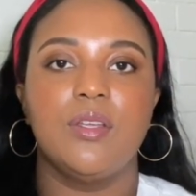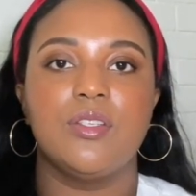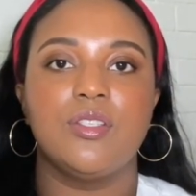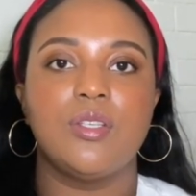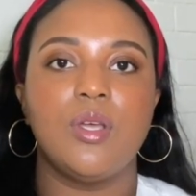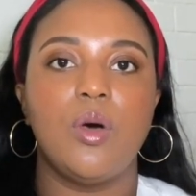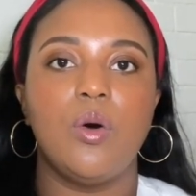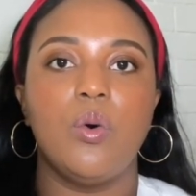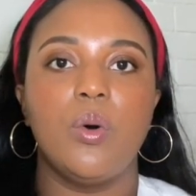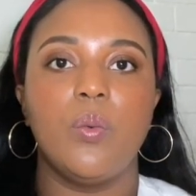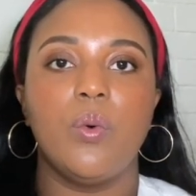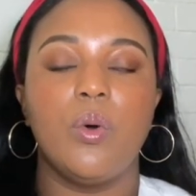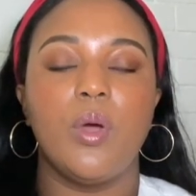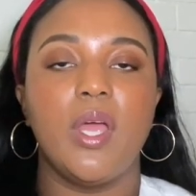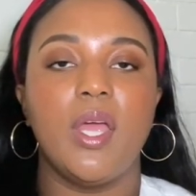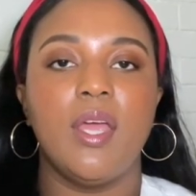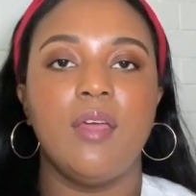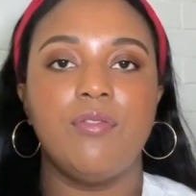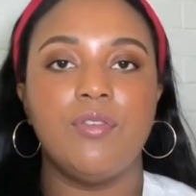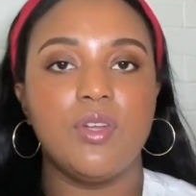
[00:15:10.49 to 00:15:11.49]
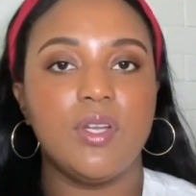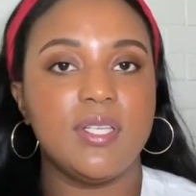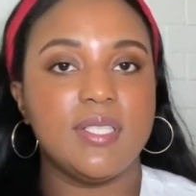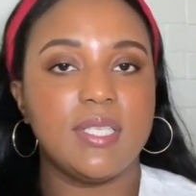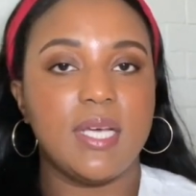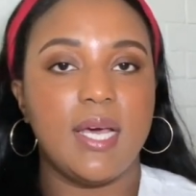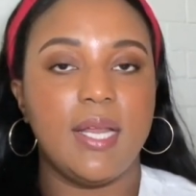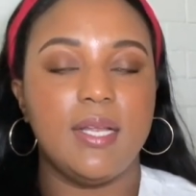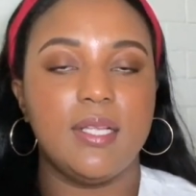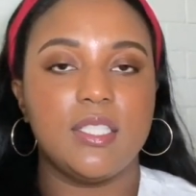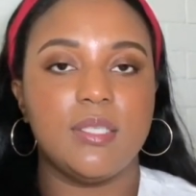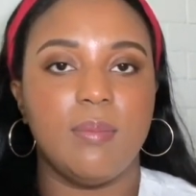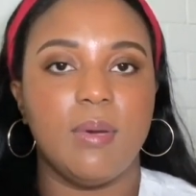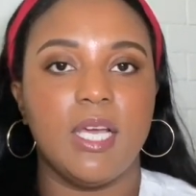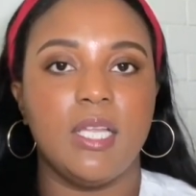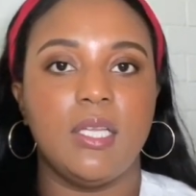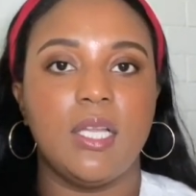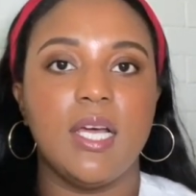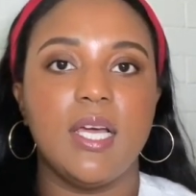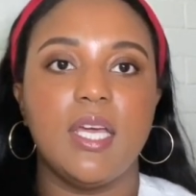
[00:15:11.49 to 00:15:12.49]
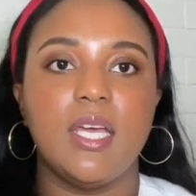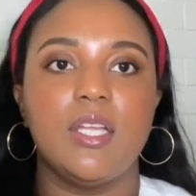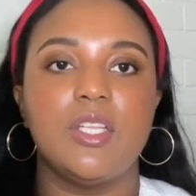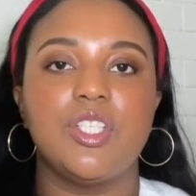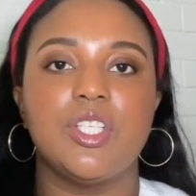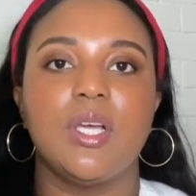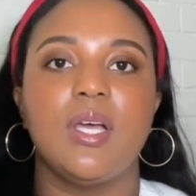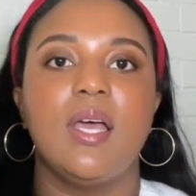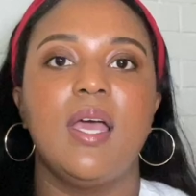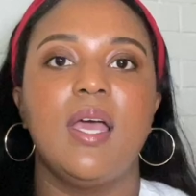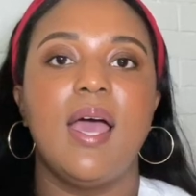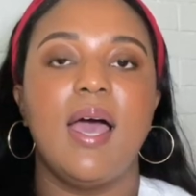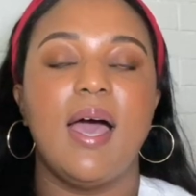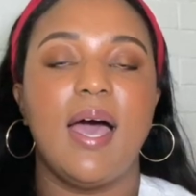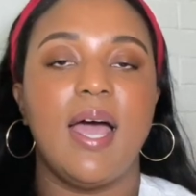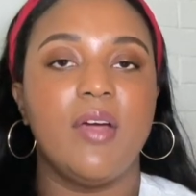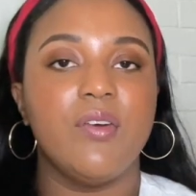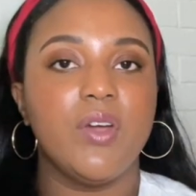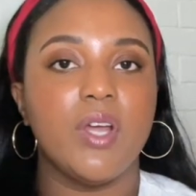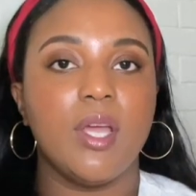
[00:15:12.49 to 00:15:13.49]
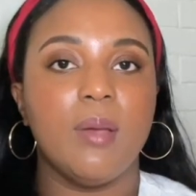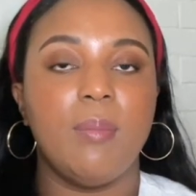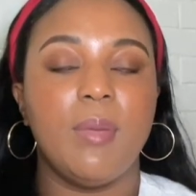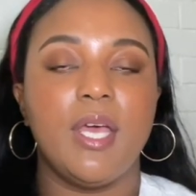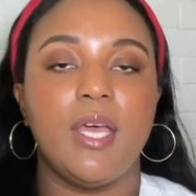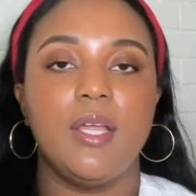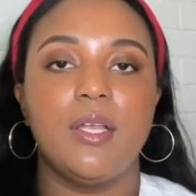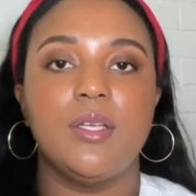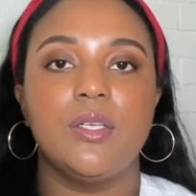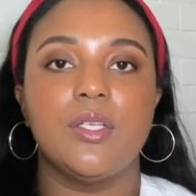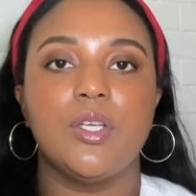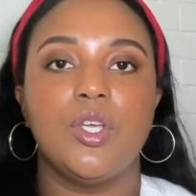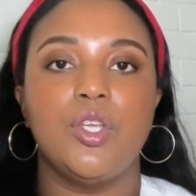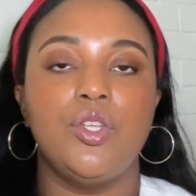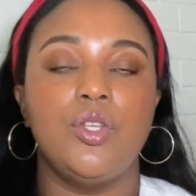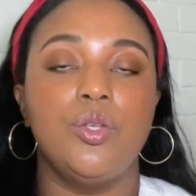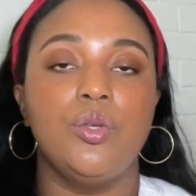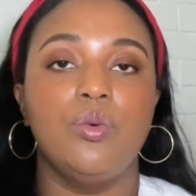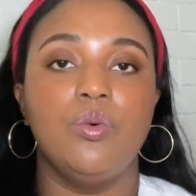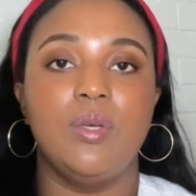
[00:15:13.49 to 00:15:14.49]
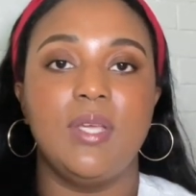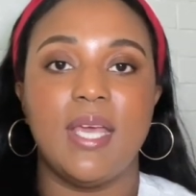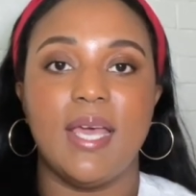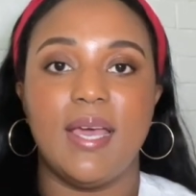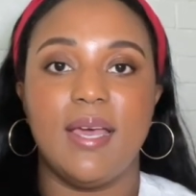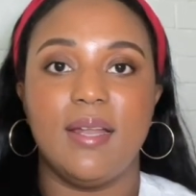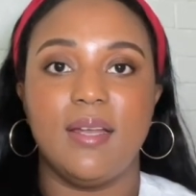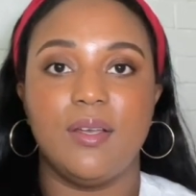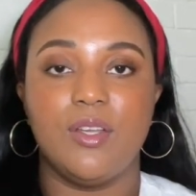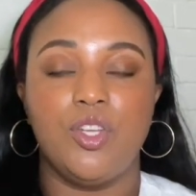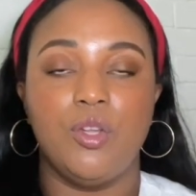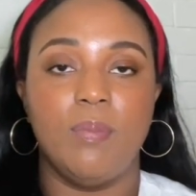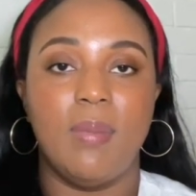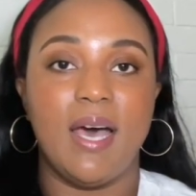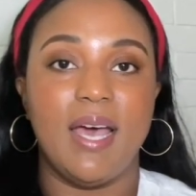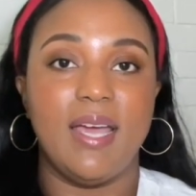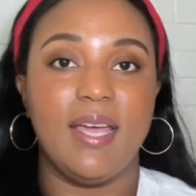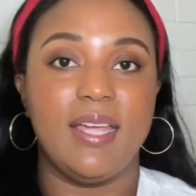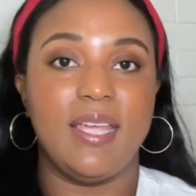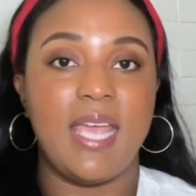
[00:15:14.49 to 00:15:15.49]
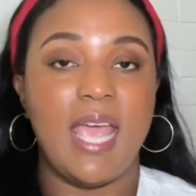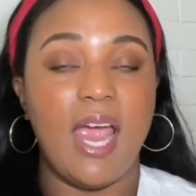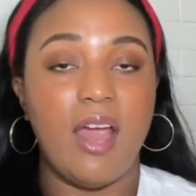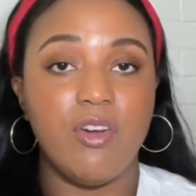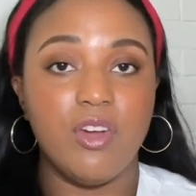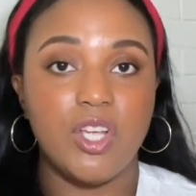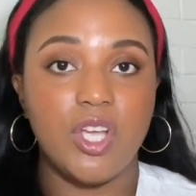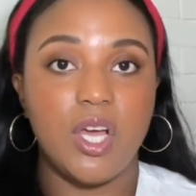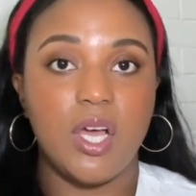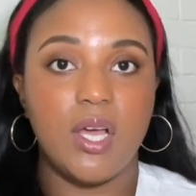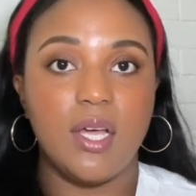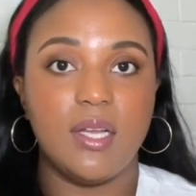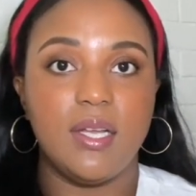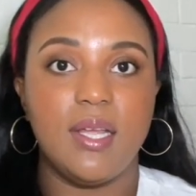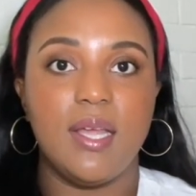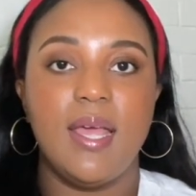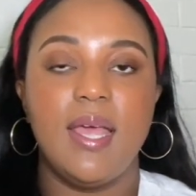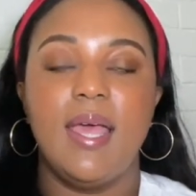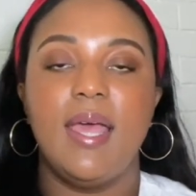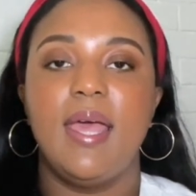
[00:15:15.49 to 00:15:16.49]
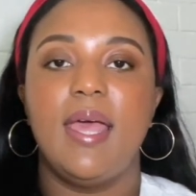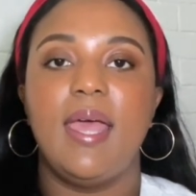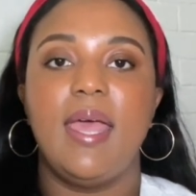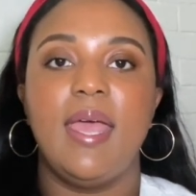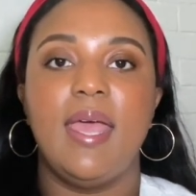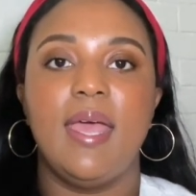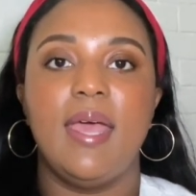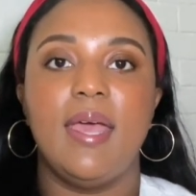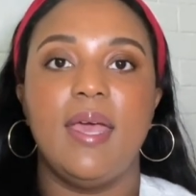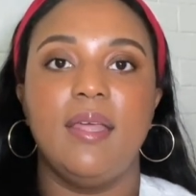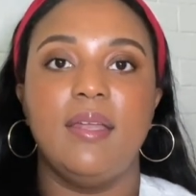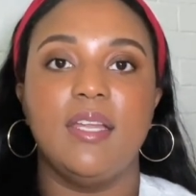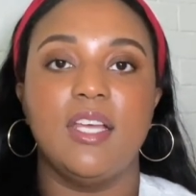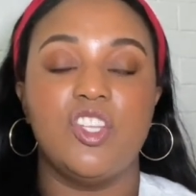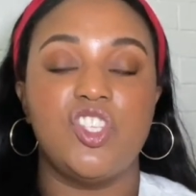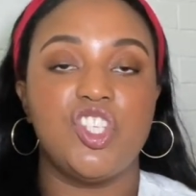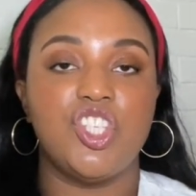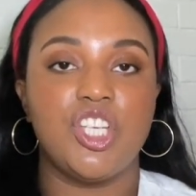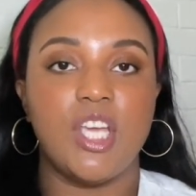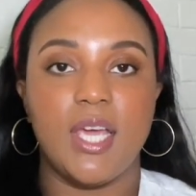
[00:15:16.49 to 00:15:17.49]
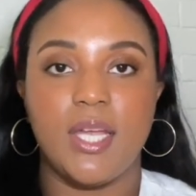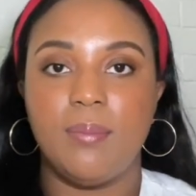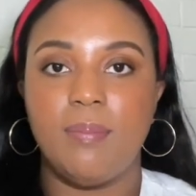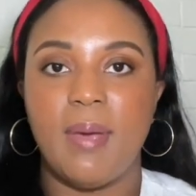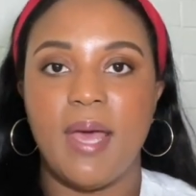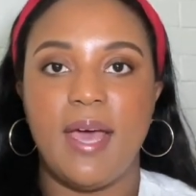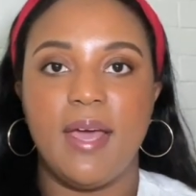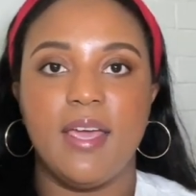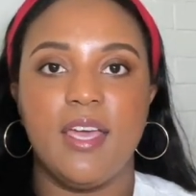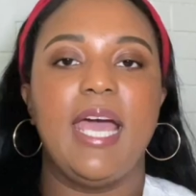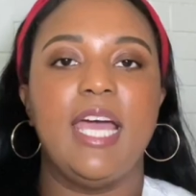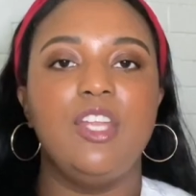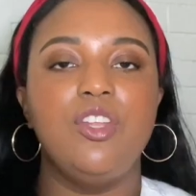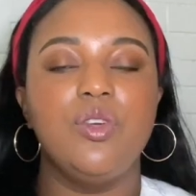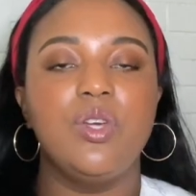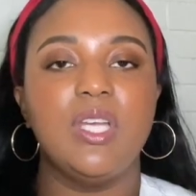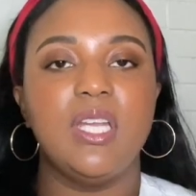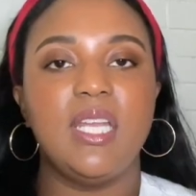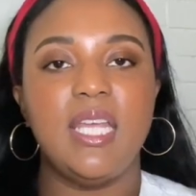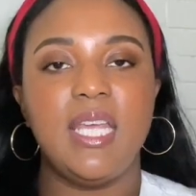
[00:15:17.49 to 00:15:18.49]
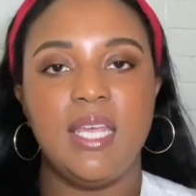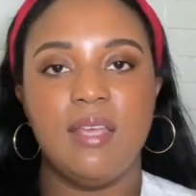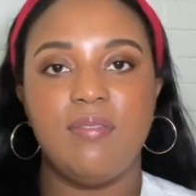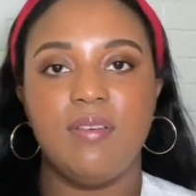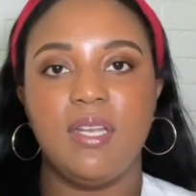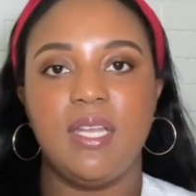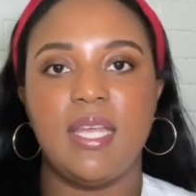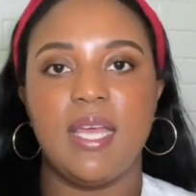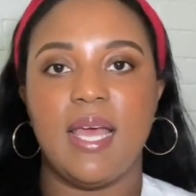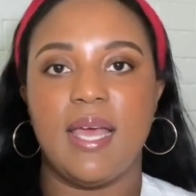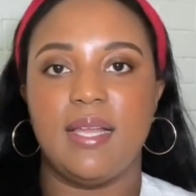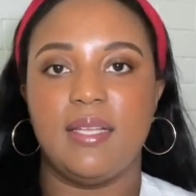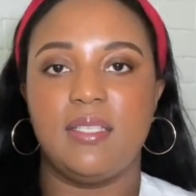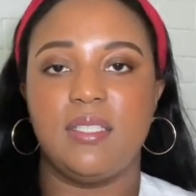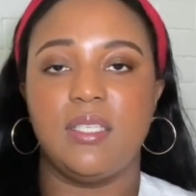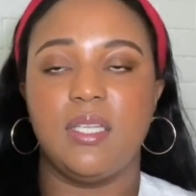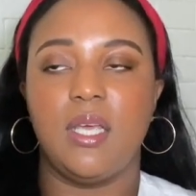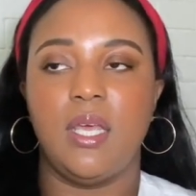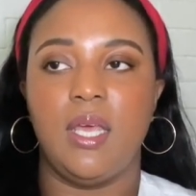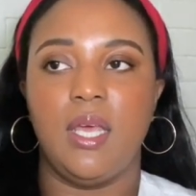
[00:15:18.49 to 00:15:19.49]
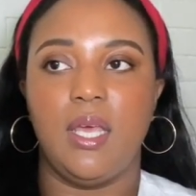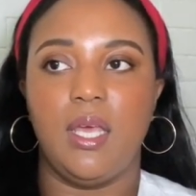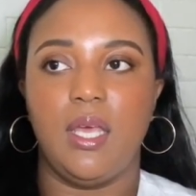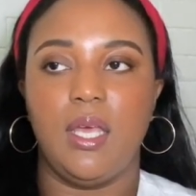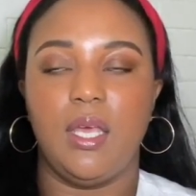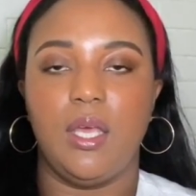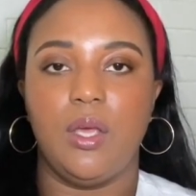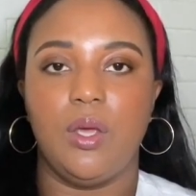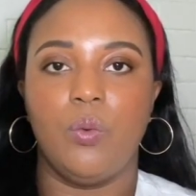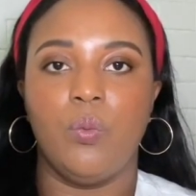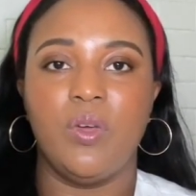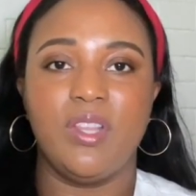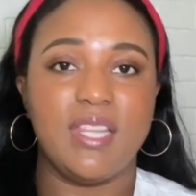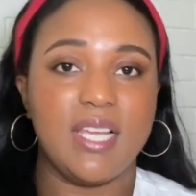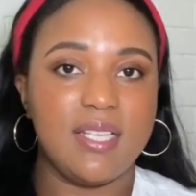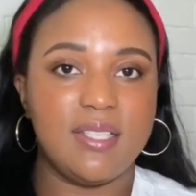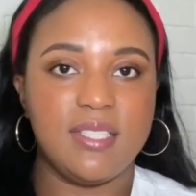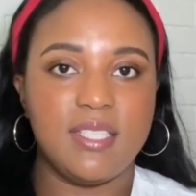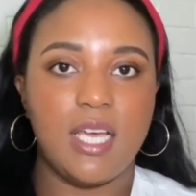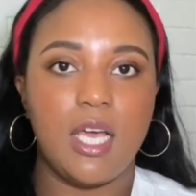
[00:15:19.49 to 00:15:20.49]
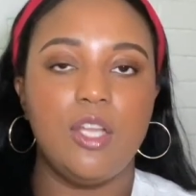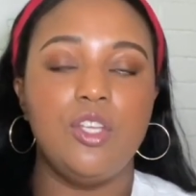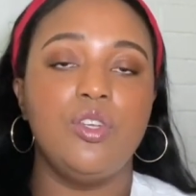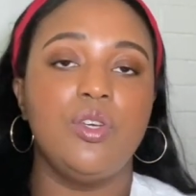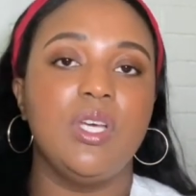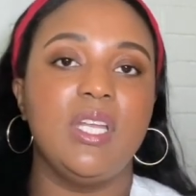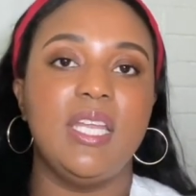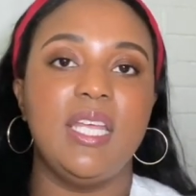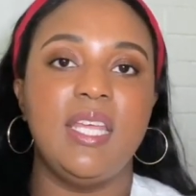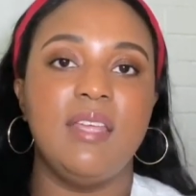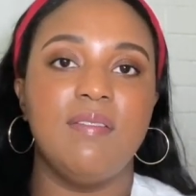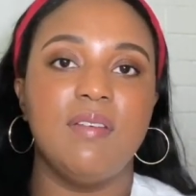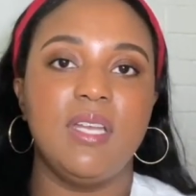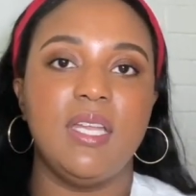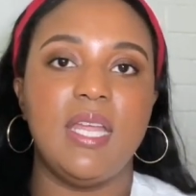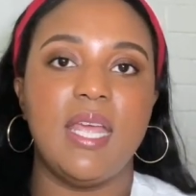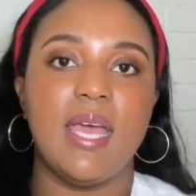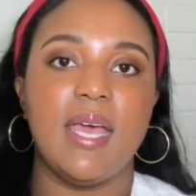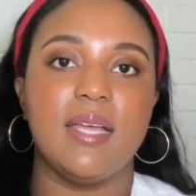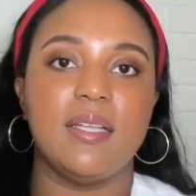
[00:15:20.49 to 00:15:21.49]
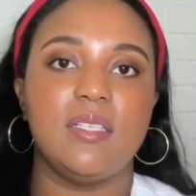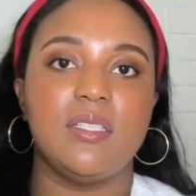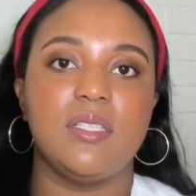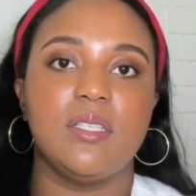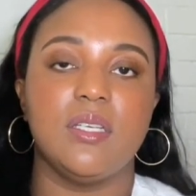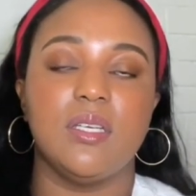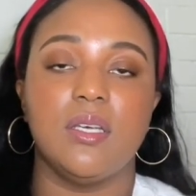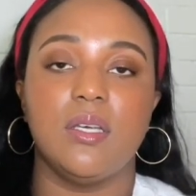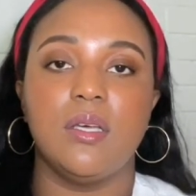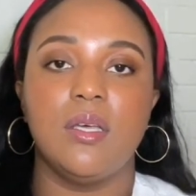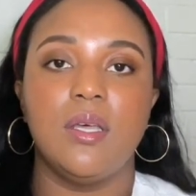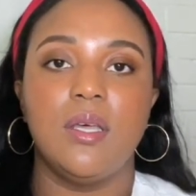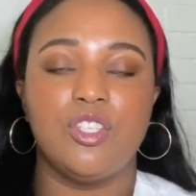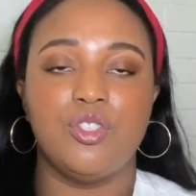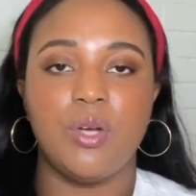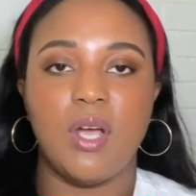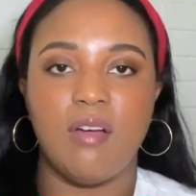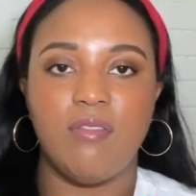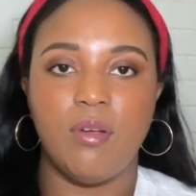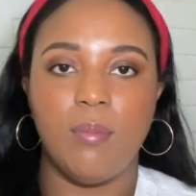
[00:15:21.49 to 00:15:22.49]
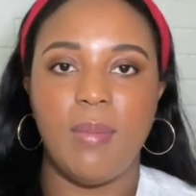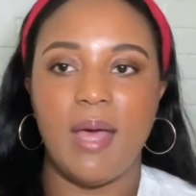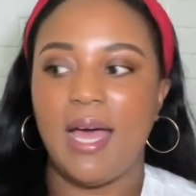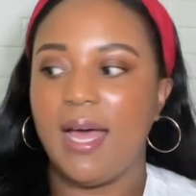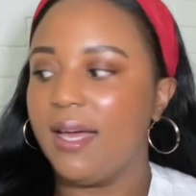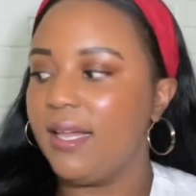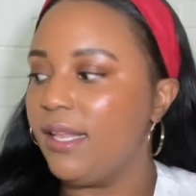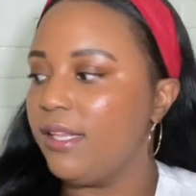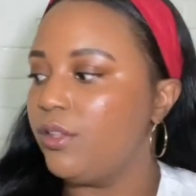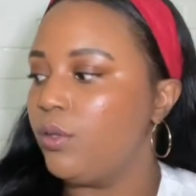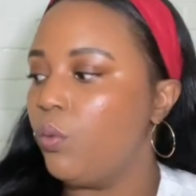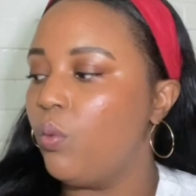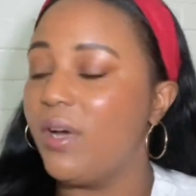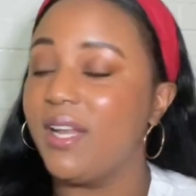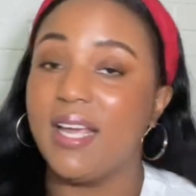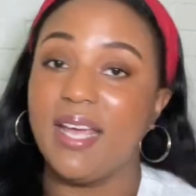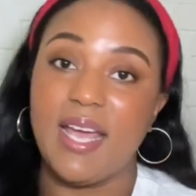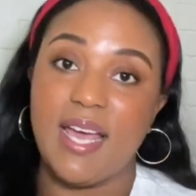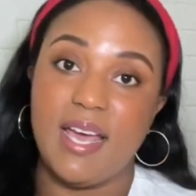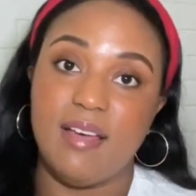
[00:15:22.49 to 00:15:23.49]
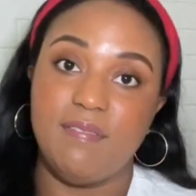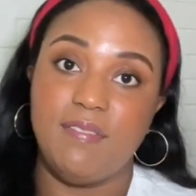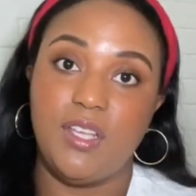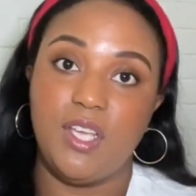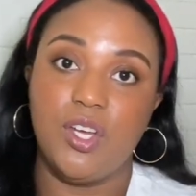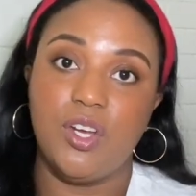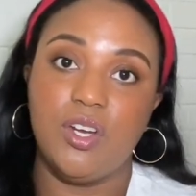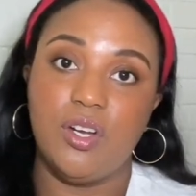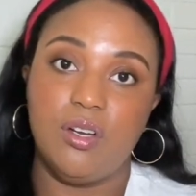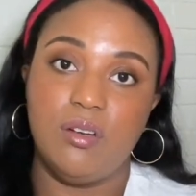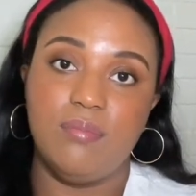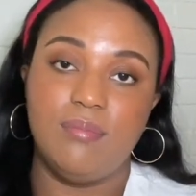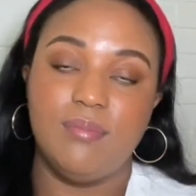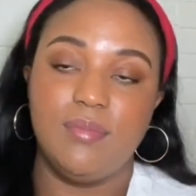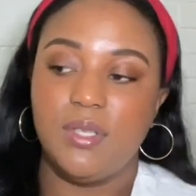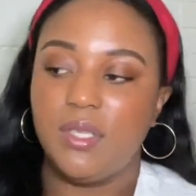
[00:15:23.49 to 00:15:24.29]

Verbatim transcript: So if you're deciding to buy luggage, I recommend you get, you buy a carry-on and a check bag. And you can even get a, with that set, you can even get a travel bag like the one I have here.